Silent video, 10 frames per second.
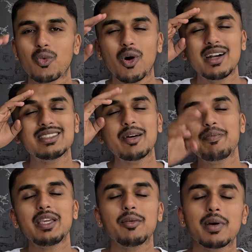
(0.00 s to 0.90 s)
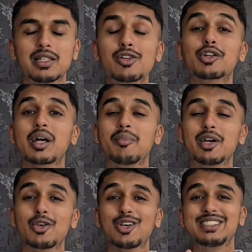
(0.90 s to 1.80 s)
What is up, people? Welcome
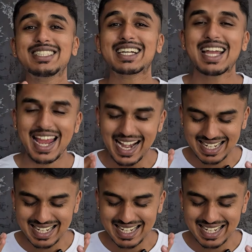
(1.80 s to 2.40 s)
to your sneaker guy.